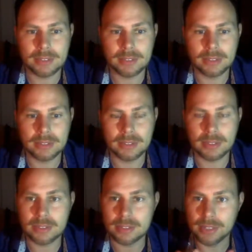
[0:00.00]

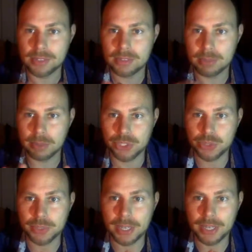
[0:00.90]
it's nice to be able to
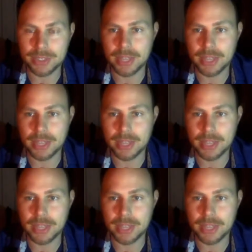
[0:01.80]
triage